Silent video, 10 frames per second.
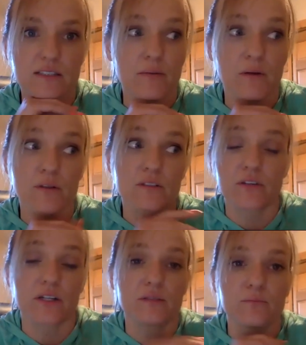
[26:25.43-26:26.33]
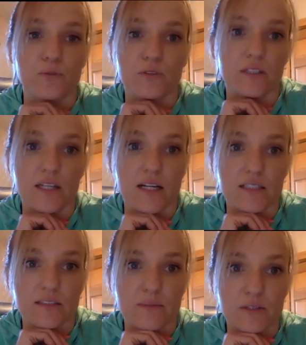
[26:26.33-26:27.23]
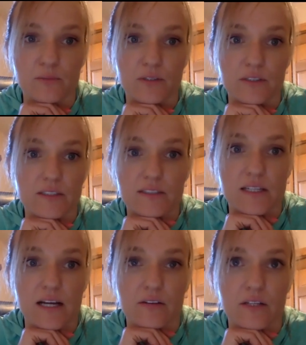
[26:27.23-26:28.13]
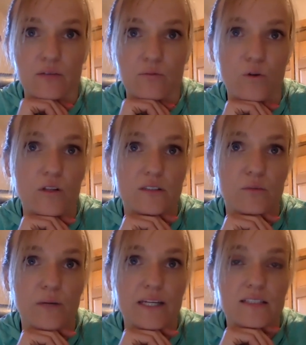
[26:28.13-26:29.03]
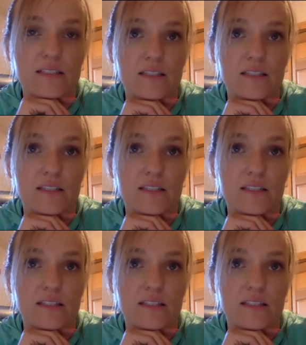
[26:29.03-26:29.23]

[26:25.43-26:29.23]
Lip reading: I'm always very brutally honest about the brilliance and how they roll at the waist,